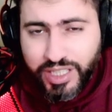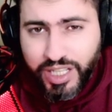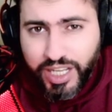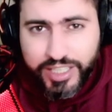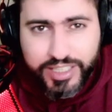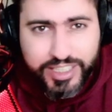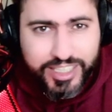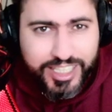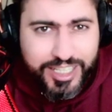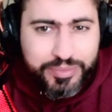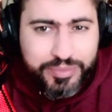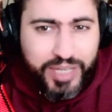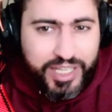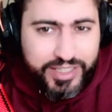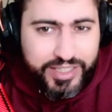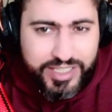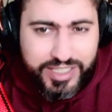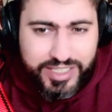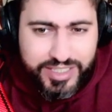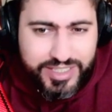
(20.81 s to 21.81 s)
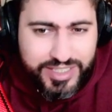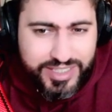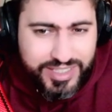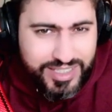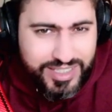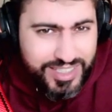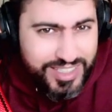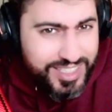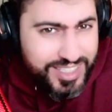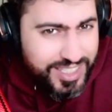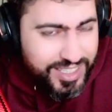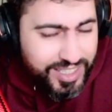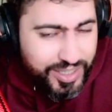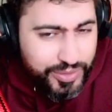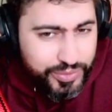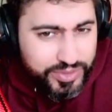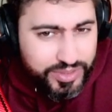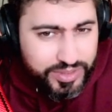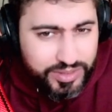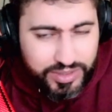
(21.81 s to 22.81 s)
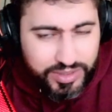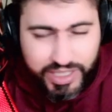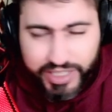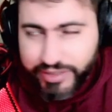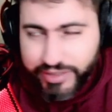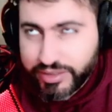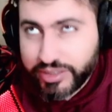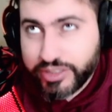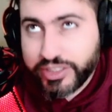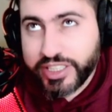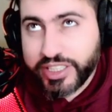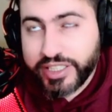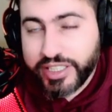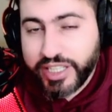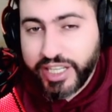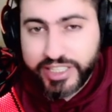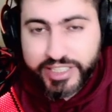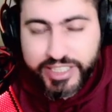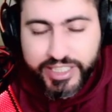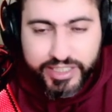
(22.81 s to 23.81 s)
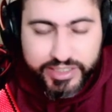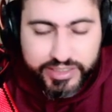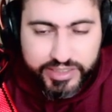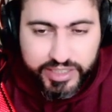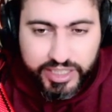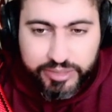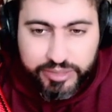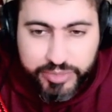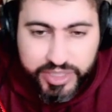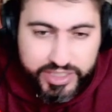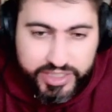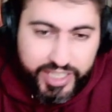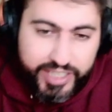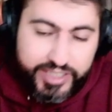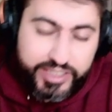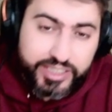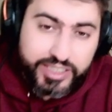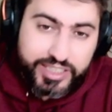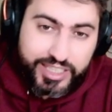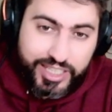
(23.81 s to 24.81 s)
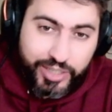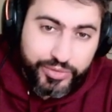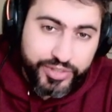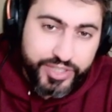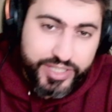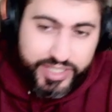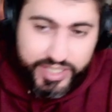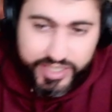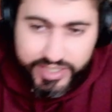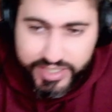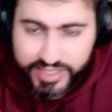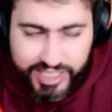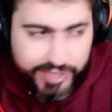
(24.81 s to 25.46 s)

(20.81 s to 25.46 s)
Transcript: I think it's around, okay, I cannot tell, but I didn't count the sets.